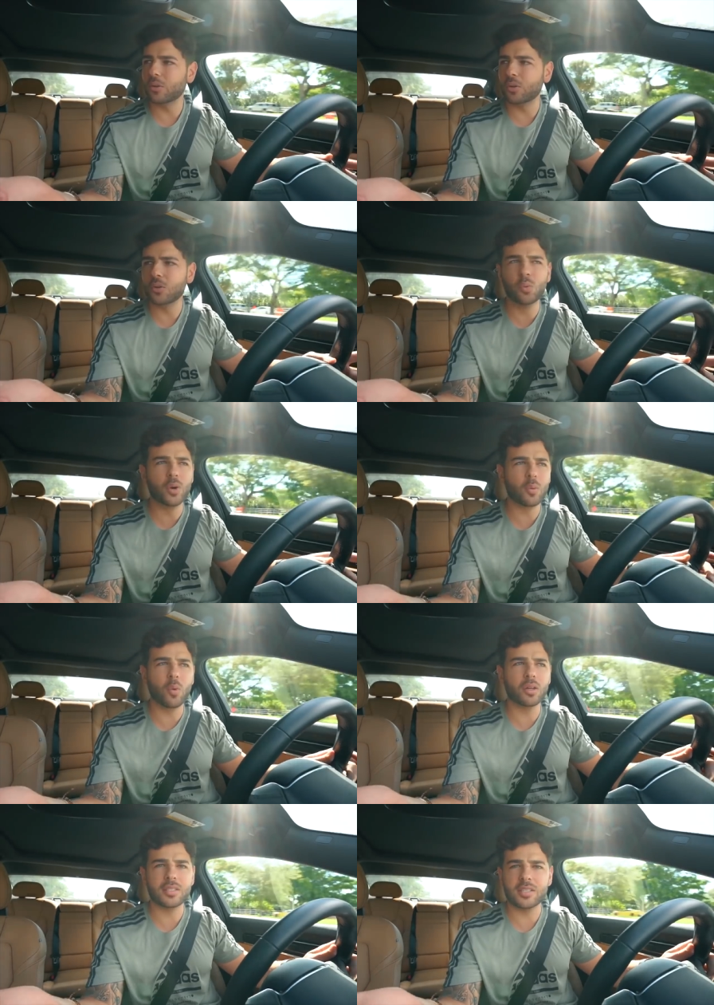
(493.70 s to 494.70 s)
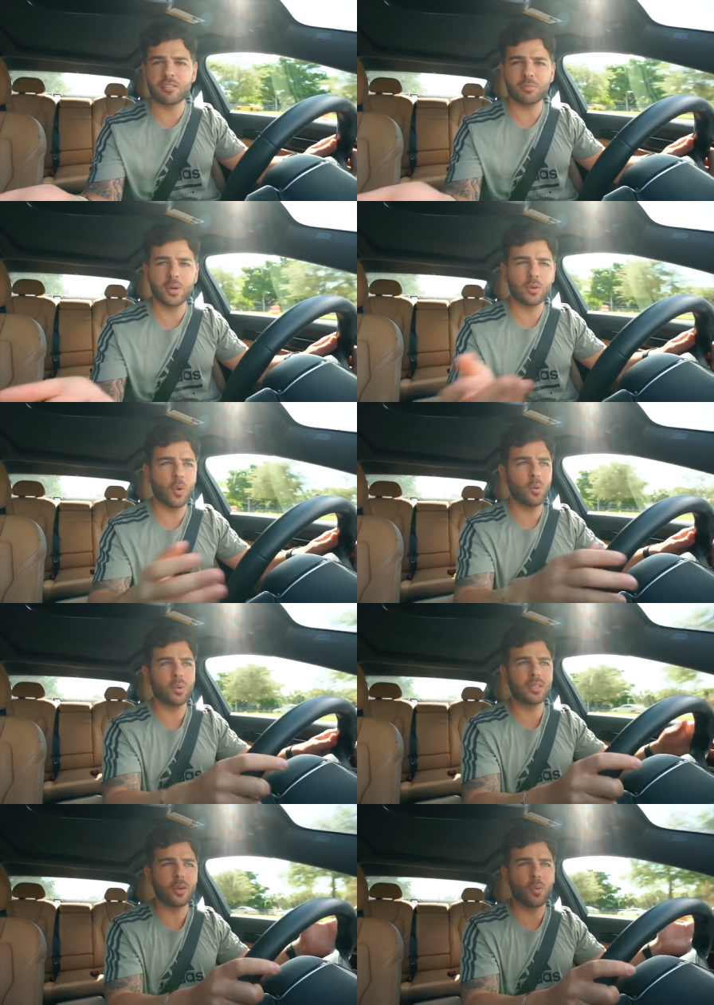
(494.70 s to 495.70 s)
"Well, who wouldn't want to save money? Why
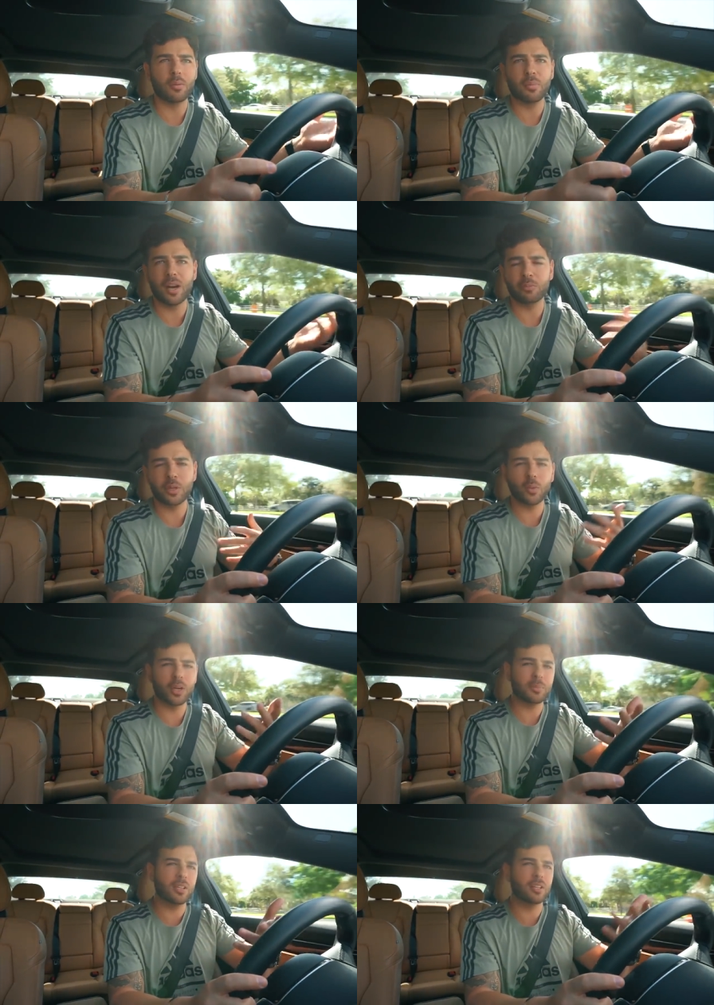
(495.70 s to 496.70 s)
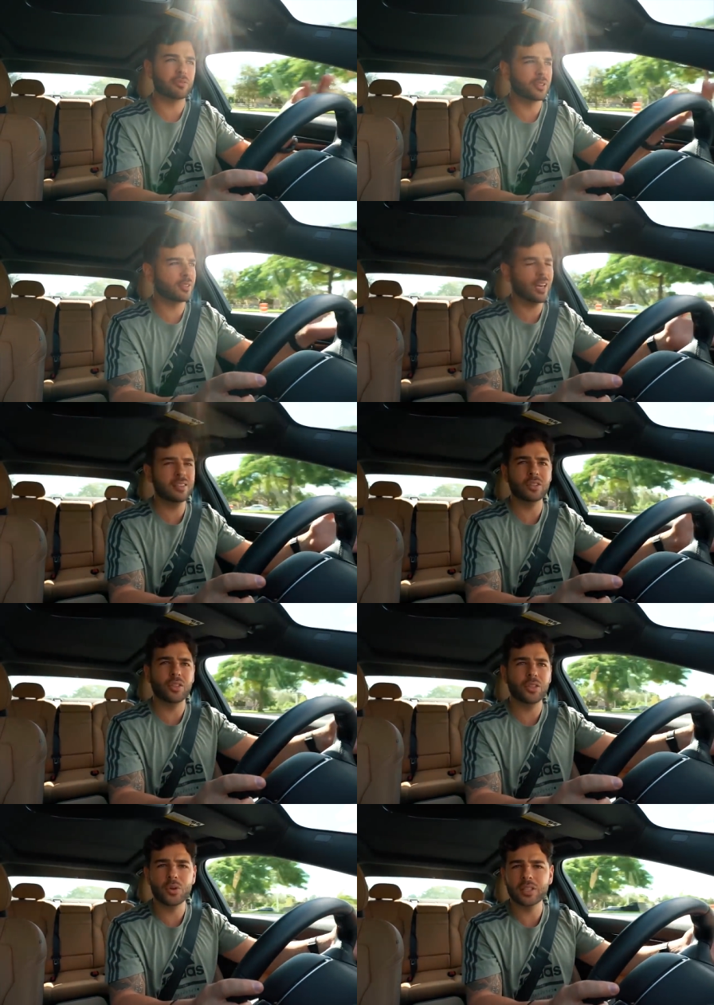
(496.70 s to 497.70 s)
wouldn't they want to buy from me when I'm selling for ten to
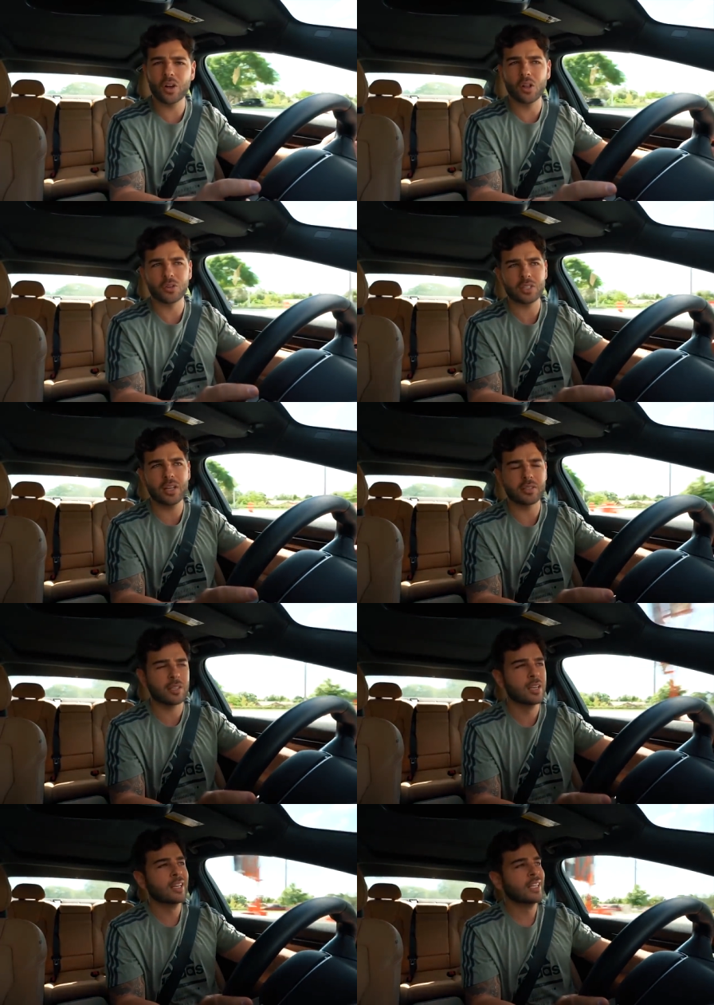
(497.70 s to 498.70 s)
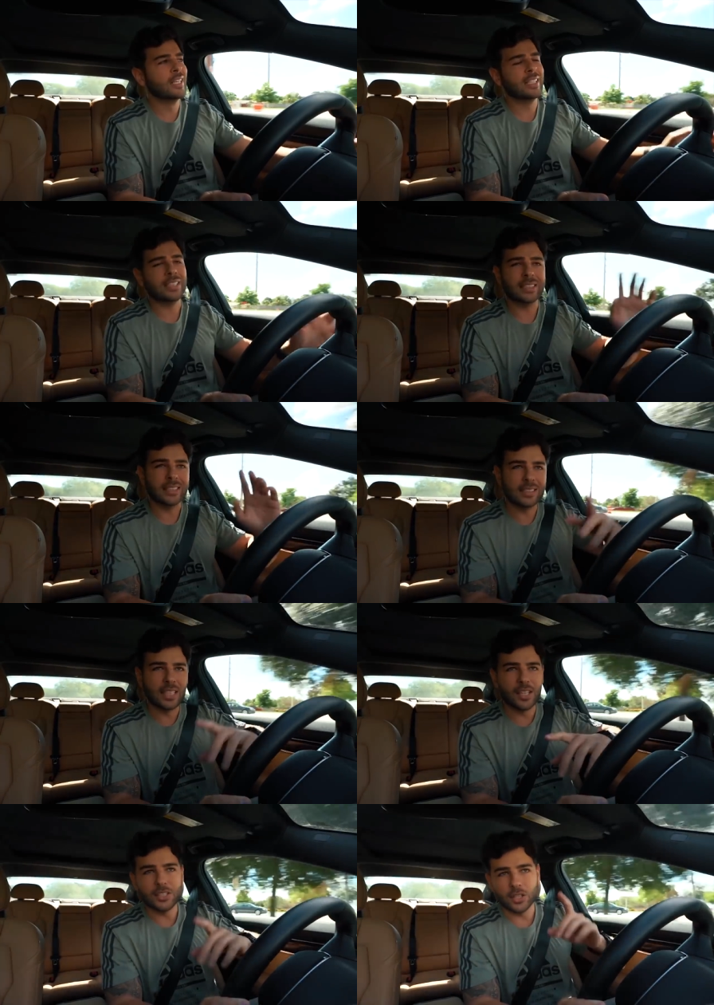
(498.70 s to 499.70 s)
thirty dollars less?" He said,
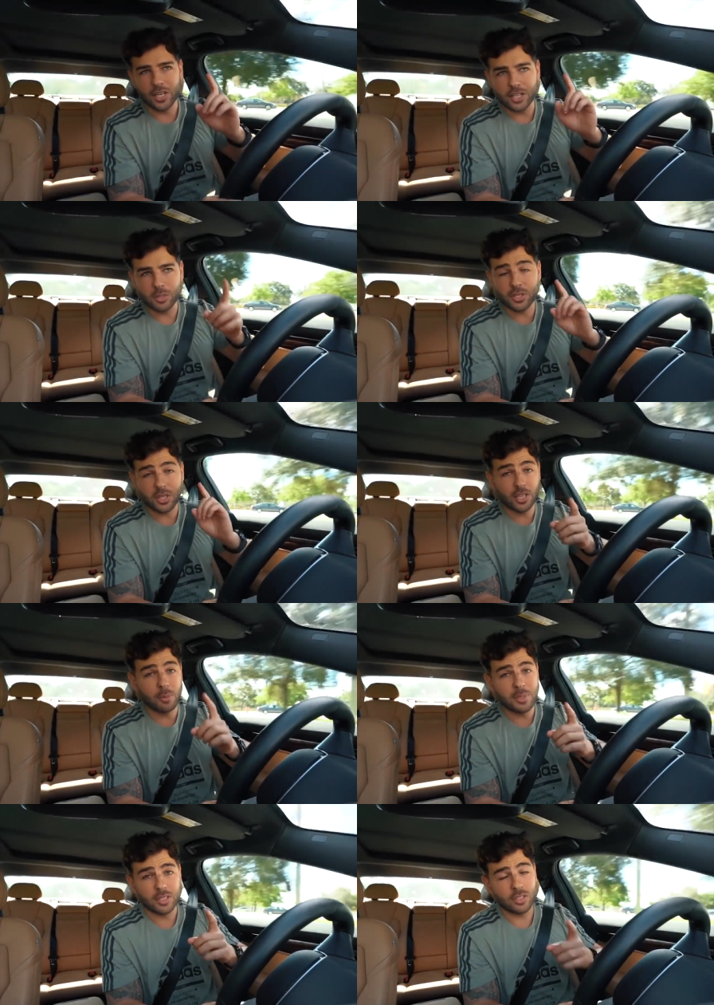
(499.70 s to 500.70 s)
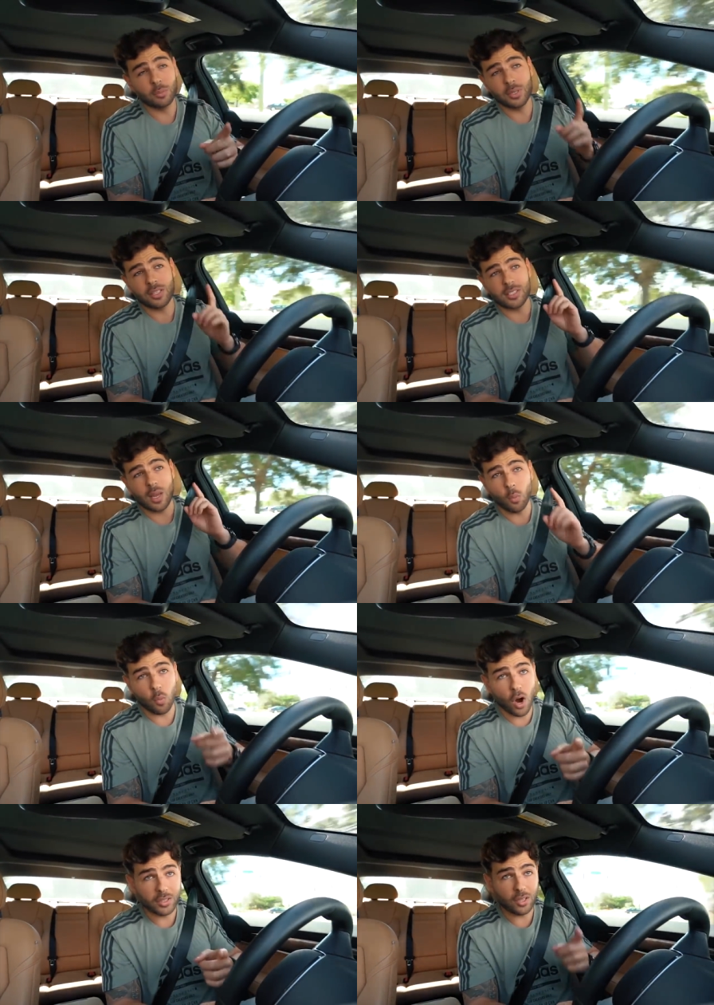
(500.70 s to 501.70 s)
"Son, your customers are coming to you because they
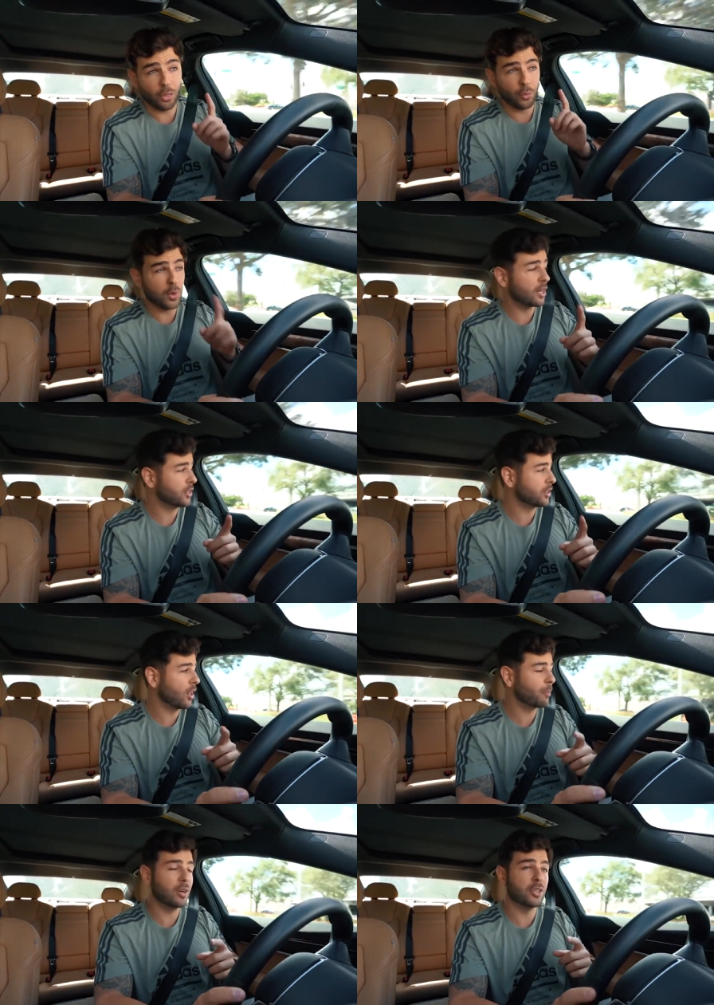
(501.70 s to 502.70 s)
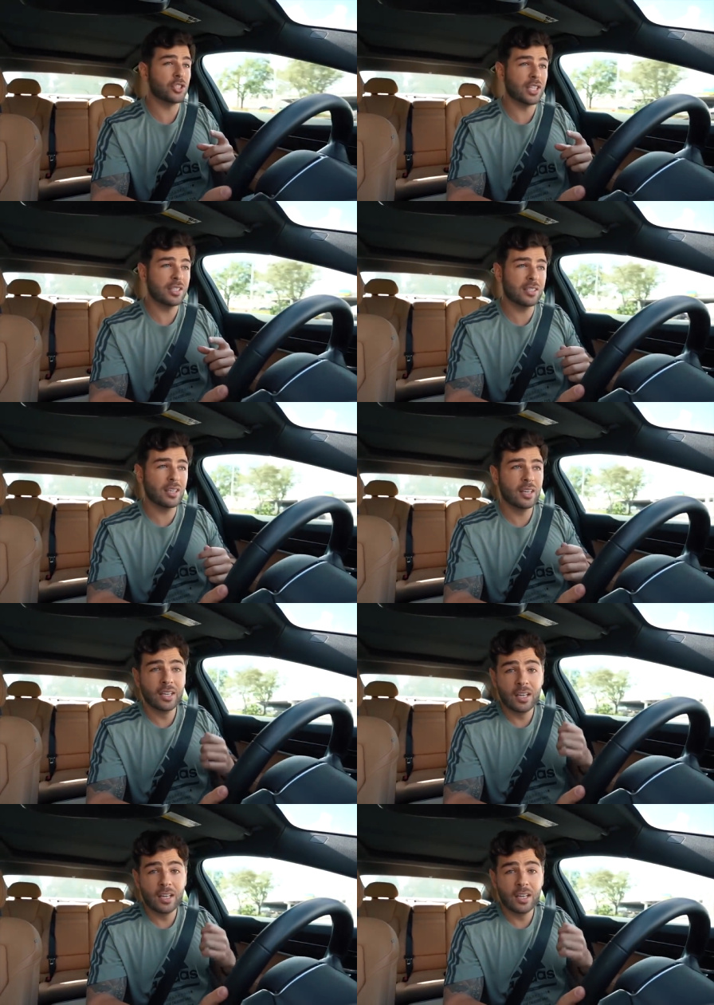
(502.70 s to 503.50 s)
want a three hundred dollar pair of jeans,